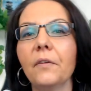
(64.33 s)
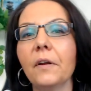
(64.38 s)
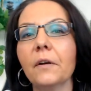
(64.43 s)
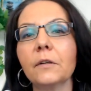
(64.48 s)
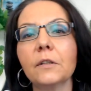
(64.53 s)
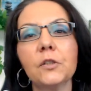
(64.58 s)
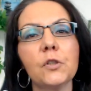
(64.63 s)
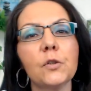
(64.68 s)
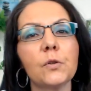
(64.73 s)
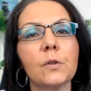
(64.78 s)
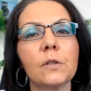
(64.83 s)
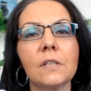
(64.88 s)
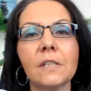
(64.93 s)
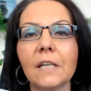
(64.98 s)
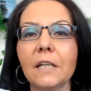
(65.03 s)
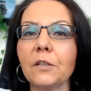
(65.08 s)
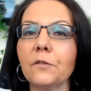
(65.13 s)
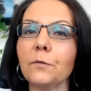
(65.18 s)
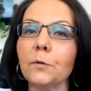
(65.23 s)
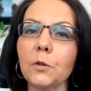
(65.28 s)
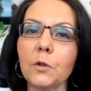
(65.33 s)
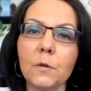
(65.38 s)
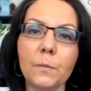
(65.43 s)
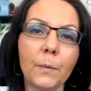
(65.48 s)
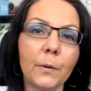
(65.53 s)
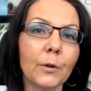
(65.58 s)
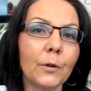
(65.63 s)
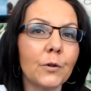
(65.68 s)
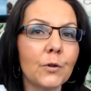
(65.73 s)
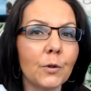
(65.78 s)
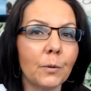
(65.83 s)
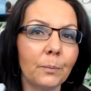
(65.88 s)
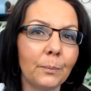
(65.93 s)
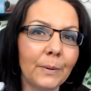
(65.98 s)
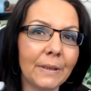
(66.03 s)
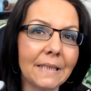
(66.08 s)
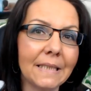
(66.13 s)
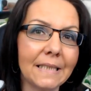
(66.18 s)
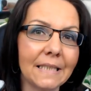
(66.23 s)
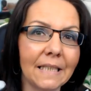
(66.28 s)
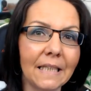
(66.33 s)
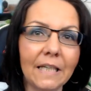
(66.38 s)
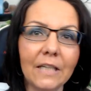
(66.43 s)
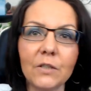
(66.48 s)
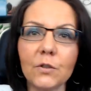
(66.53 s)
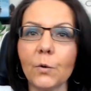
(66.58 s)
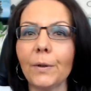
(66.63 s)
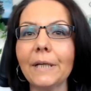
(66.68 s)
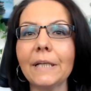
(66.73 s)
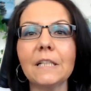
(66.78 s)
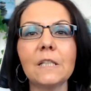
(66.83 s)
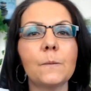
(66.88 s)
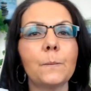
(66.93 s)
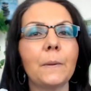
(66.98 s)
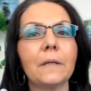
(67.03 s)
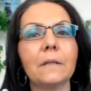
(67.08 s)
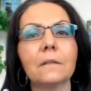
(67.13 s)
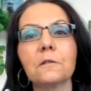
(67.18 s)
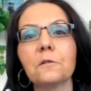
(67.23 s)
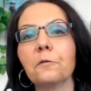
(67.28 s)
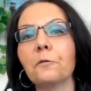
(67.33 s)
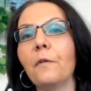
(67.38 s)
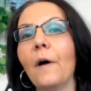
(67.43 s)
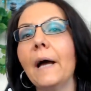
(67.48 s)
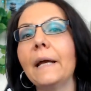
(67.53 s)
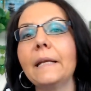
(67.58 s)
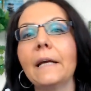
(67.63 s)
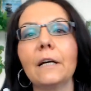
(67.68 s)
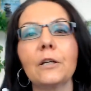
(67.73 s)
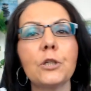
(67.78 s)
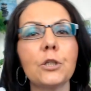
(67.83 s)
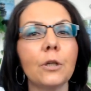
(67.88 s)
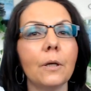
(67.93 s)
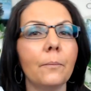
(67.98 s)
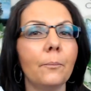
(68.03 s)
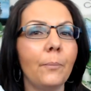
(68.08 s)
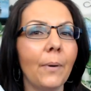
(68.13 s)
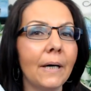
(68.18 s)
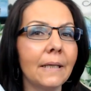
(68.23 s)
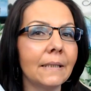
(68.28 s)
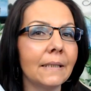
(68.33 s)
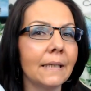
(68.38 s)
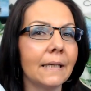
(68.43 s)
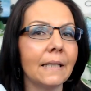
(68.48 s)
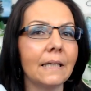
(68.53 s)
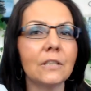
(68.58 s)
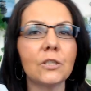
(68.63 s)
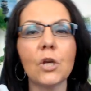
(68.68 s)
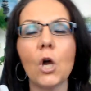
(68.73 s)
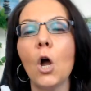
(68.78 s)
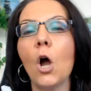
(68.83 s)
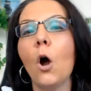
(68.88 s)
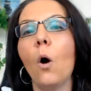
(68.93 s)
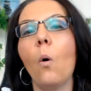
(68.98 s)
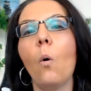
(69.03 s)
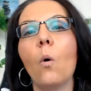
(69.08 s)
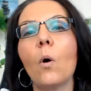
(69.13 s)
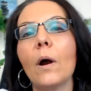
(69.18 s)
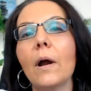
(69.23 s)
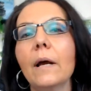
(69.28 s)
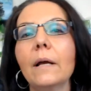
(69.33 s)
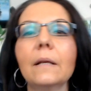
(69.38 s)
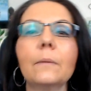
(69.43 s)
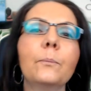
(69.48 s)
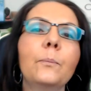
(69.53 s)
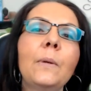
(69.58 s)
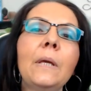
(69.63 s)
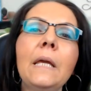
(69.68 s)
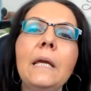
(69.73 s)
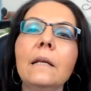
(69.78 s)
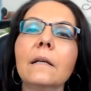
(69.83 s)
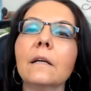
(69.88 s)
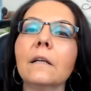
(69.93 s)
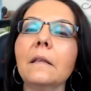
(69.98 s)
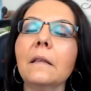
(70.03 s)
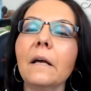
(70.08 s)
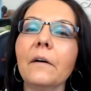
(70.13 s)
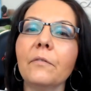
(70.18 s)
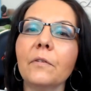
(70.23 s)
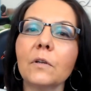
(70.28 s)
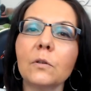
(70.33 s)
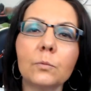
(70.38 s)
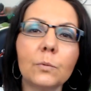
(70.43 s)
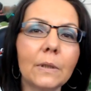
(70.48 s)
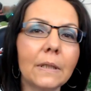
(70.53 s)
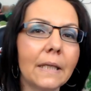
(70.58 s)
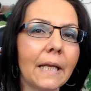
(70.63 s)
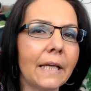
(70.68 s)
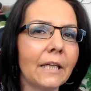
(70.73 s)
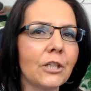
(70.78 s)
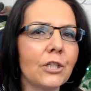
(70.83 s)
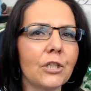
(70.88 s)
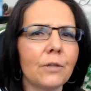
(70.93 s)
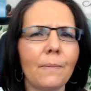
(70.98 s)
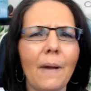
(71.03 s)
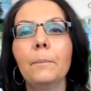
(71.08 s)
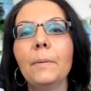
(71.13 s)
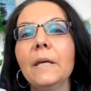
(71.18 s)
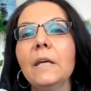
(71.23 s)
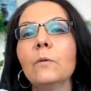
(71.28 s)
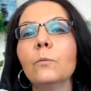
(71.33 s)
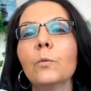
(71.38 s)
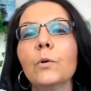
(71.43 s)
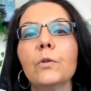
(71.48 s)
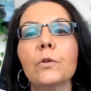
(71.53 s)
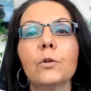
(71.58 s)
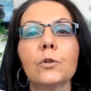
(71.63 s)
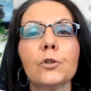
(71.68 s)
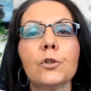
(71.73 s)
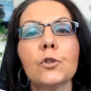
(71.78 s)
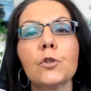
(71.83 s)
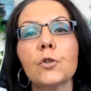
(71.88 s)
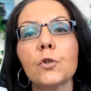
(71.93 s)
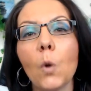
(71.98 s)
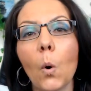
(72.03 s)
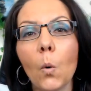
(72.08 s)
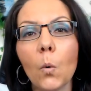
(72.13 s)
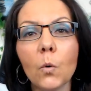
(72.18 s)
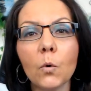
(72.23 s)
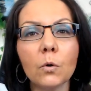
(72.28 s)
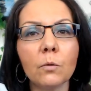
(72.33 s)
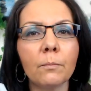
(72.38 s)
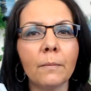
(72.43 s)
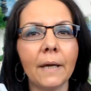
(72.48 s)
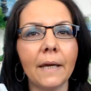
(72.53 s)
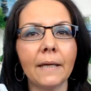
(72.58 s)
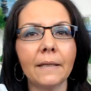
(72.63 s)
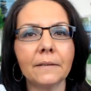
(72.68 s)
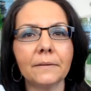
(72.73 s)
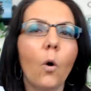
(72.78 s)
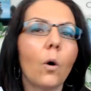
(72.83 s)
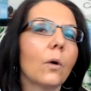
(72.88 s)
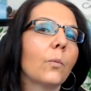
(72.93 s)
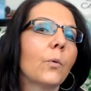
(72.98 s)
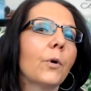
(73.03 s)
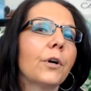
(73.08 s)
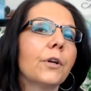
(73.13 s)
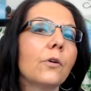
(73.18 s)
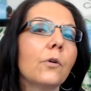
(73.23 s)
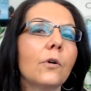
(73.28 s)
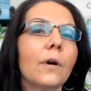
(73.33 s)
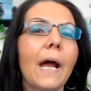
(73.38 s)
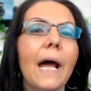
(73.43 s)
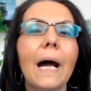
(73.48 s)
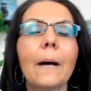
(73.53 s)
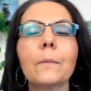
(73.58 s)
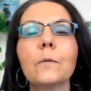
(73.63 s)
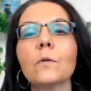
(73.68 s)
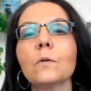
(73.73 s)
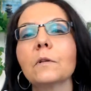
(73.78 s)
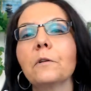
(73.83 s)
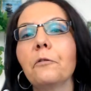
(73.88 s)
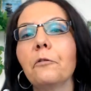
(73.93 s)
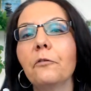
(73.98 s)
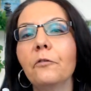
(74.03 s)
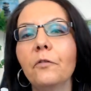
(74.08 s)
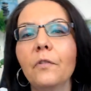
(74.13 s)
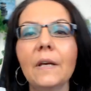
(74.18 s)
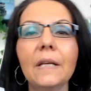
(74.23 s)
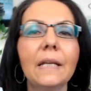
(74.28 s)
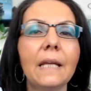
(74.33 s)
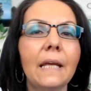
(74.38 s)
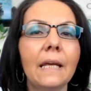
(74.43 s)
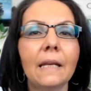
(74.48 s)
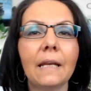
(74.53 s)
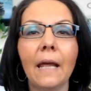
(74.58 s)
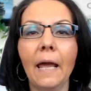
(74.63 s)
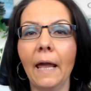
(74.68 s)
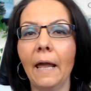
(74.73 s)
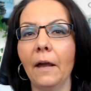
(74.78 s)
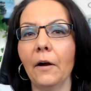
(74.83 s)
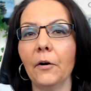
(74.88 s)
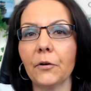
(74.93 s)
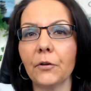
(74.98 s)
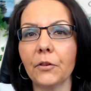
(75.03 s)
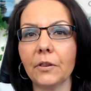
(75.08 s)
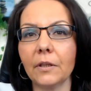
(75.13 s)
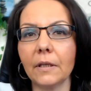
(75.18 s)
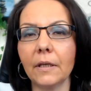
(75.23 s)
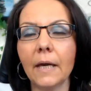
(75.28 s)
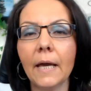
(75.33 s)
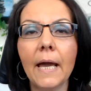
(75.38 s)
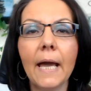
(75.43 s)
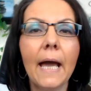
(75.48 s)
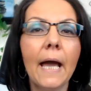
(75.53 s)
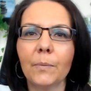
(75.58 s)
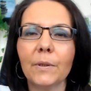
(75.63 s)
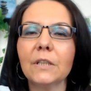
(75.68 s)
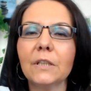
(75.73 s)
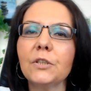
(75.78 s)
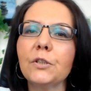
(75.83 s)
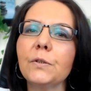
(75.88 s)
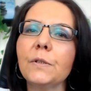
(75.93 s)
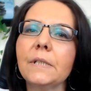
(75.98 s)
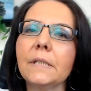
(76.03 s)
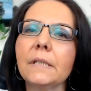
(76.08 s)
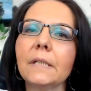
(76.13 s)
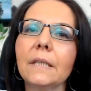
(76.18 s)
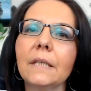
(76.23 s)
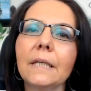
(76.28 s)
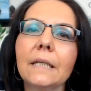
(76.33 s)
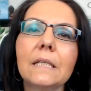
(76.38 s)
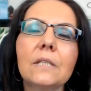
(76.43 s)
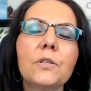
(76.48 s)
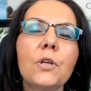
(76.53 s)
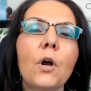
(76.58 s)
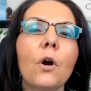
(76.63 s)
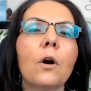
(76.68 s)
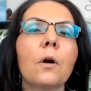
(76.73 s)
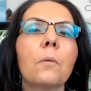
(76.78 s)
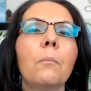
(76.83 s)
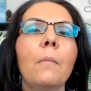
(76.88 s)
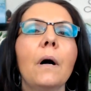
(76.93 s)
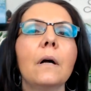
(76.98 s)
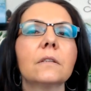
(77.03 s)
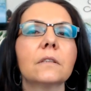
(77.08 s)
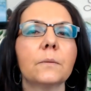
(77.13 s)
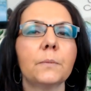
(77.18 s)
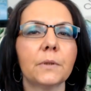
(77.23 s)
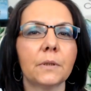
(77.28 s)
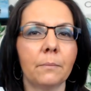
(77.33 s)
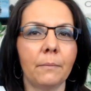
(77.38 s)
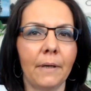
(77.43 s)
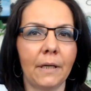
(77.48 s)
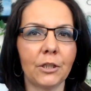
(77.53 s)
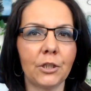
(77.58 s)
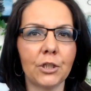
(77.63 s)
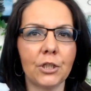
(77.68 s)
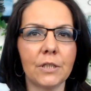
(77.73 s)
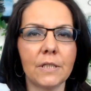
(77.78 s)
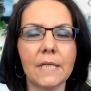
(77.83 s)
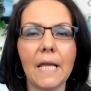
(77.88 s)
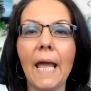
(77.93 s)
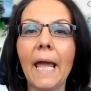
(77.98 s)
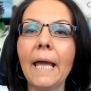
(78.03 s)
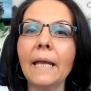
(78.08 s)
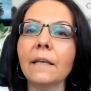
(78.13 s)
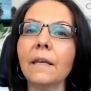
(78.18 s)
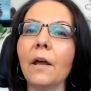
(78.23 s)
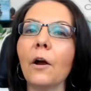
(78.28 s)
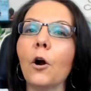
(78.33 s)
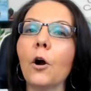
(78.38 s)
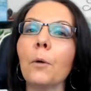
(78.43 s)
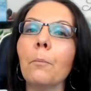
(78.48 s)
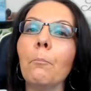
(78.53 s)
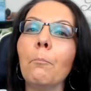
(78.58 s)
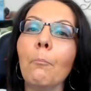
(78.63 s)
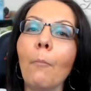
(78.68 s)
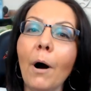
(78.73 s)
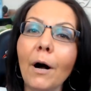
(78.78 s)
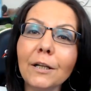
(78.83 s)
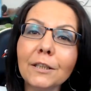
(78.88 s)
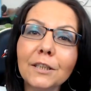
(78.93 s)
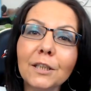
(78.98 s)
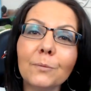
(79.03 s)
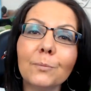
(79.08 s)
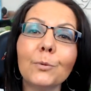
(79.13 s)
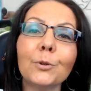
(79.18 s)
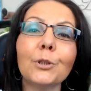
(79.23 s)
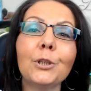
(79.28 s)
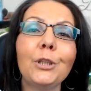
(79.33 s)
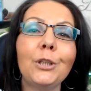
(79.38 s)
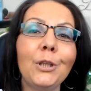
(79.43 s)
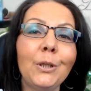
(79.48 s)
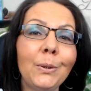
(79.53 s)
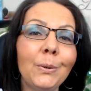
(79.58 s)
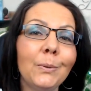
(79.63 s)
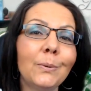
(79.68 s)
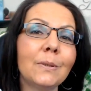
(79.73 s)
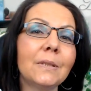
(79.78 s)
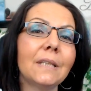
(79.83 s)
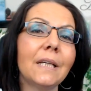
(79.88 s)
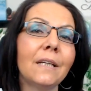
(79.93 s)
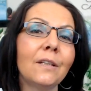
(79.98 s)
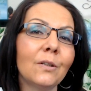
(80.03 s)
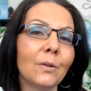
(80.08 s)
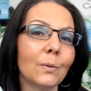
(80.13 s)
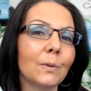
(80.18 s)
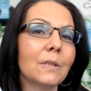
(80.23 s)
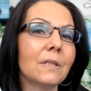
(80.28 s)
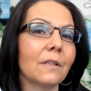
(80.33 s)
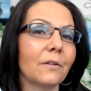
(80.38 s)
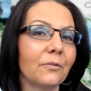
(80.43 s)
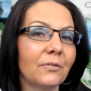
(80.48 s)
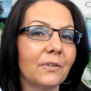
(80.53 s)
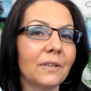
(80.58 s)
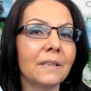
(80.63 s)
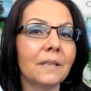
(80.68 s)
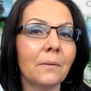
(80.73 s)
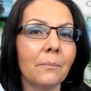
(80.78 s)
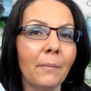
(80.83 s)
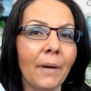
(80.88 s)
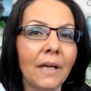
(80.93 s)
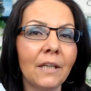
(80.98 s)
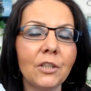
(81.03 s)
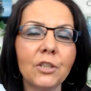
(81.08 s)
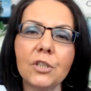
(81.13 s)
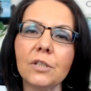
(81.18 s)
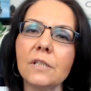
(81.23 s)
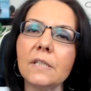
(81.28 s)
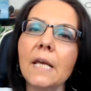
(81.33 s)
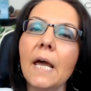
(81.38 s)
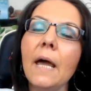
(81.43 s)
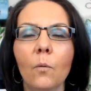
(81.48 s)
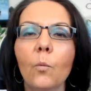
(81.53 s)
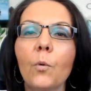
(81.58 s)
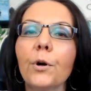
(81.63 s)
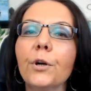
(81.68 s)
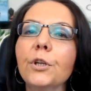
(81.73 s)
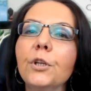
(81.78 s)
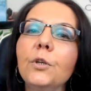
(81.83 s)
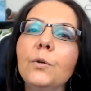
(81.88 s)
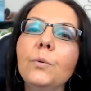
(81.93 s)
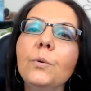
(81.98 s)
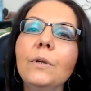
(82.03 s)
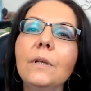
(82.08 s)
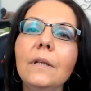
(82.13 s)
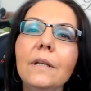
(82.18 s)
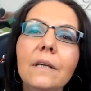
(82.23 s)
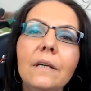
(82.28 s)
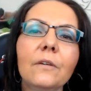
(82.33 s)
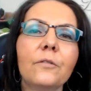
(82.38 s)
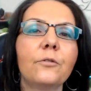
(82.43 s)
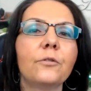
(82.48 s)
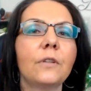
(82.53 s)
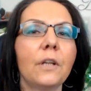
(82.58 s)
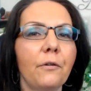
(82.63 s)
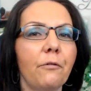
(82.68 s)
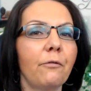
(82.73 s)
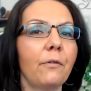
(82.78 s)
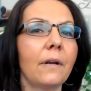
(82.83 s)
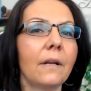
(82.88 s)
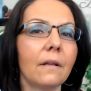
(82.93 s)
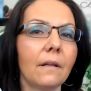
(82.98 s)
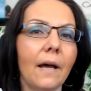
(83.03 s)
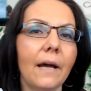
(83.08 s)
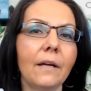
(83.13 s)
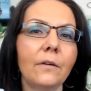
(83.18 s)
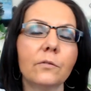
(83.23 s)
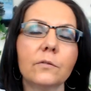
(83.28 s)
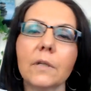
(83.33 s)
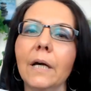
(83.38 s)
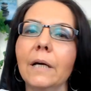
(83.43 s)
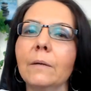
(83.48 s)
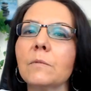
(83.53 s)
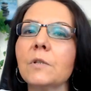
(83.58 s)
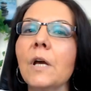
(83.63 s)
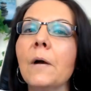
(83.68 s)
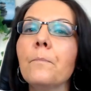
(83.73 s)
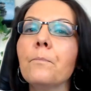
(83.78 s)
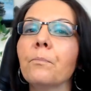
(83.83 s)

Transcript: a very successful spiritual business or experience financial abundance or be in a loving relationship, being with your soulmate or where you're absolutely fit and healthy. Because you see, the thing is, there are multiple dimensions and there are multiple yous in those different dimensions where you live different lifetimes.